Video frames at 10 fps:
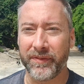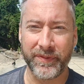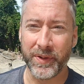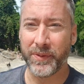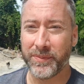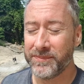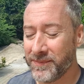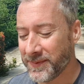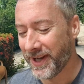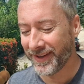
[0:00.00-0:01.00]
few
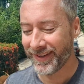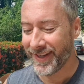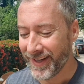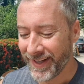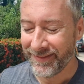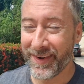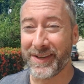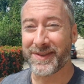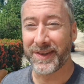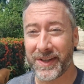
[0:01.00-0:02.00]

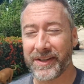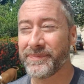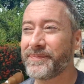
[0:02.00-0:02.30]
months, really.